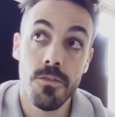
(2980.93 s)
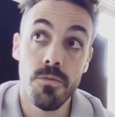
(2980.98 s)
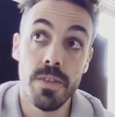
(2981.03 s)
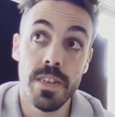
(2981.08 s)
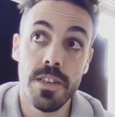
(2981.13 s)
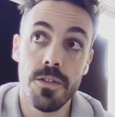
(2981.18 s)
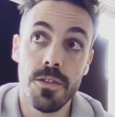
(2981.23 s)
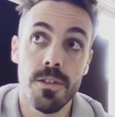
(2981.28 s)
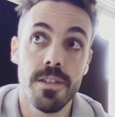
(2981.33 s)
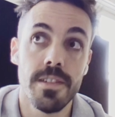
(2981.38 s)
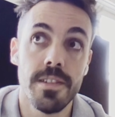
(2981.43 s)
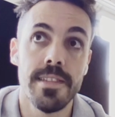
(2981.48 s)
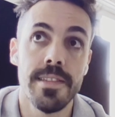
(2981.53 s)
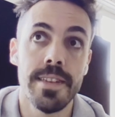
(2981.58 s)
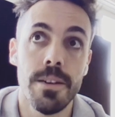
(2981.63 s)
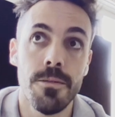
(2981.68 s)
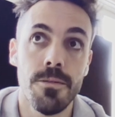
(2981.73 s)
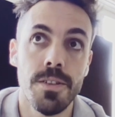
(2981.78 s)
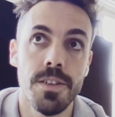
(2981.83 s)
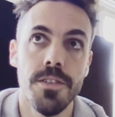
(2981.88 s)
the resources
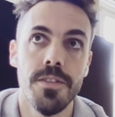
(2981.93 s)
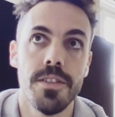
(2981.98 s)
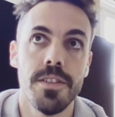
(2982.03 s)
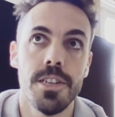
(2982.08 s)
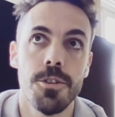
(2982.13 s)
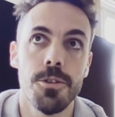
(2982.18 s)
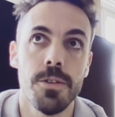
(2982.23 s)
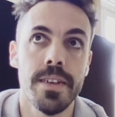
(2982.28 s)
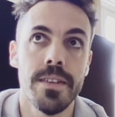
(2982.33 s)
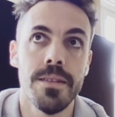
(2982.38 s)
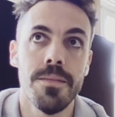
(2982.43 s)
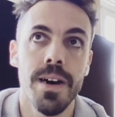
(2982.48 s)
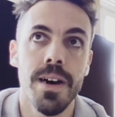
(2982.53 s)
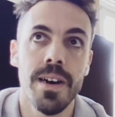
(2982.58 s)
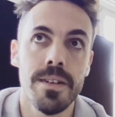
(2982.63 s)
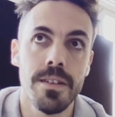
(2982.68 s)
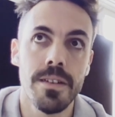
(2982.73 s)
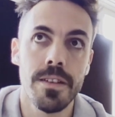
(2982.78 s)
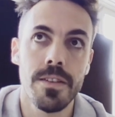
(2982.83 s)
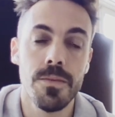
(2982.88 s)
that were used to train the
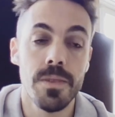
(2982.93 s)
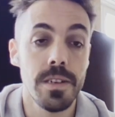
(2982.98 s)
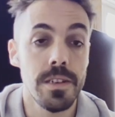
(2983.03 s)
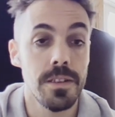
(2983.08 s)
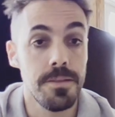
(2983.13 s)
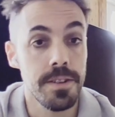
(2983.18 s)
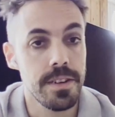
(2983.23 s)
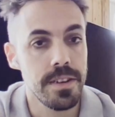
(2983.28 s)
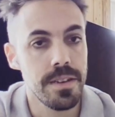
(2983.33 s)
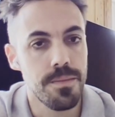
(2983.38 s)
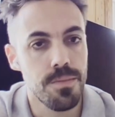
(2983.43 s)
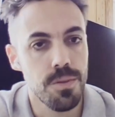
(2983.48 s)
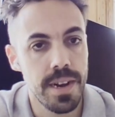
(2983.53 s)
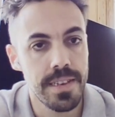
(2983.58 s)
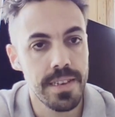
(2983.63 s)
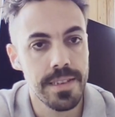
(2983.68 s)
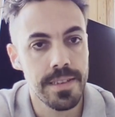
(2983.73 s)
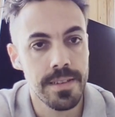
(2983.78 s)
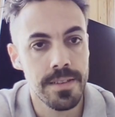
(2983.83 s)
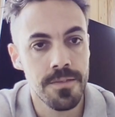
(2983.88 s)
models, which is very
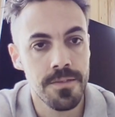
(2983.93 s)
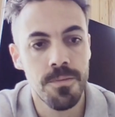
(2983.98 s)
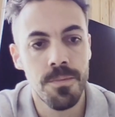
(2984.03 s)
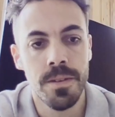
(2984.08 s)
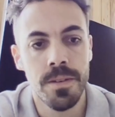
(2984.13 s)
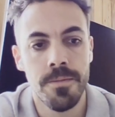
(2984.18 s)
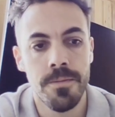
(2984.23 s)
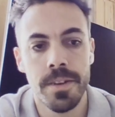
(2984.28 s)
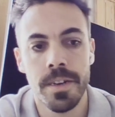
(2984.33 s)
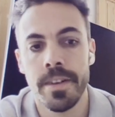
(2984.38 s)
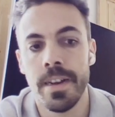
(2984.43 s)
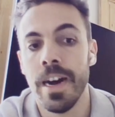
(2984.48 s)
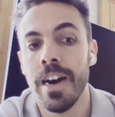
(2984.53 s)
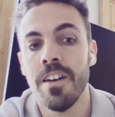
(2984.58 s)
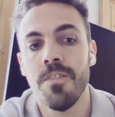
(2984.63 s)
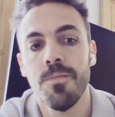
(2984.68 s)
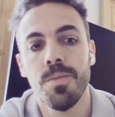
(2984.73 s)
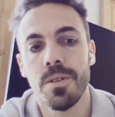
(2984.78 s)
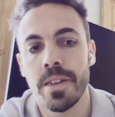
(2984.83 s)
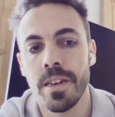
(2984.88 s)
impressive, but very
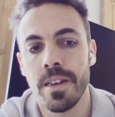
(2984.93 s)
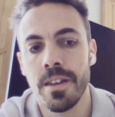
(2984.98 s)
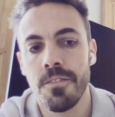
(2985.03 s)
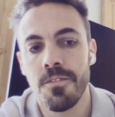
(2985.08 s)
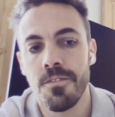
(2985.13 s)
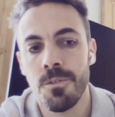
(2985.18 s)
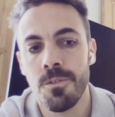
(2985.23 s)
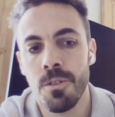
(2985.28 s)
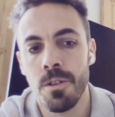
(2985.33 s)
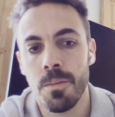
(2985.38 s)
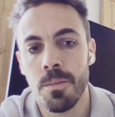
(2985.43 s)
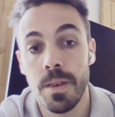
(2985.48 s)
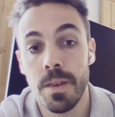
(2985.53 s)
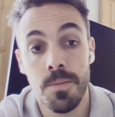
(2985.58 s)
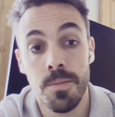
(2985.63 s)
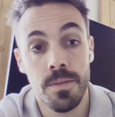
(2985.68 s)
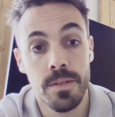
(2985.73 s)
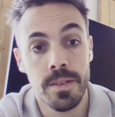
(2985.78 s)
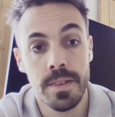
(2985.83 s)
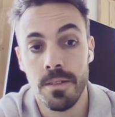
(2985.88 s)
off-putting for
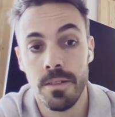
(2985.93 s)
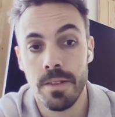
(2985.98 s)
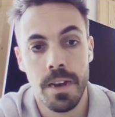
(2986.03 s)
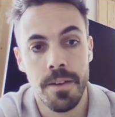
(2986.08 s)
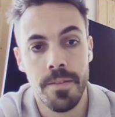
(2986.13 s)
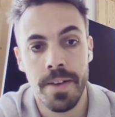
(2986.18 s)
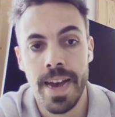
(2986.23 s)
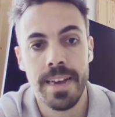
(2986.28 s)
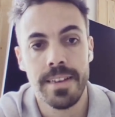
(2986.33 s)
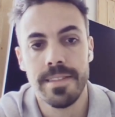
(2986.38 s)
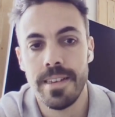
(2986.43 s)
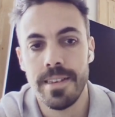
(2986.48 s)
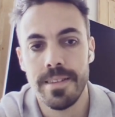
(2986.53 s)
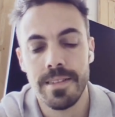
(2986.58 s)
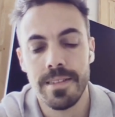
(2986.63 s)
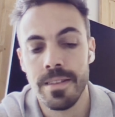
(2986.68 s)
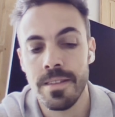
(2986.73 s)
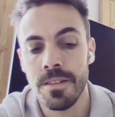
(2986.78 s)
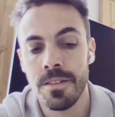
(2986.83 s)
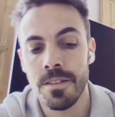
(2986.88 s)
people that don't have
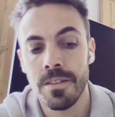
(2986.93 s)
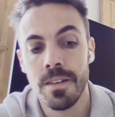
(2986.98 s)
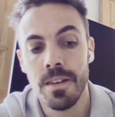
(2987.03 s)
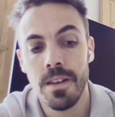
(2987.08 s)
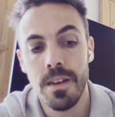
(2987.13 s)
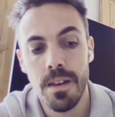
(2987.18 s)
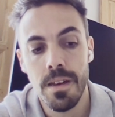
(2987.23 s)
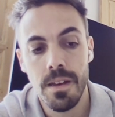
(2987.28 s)
access to this.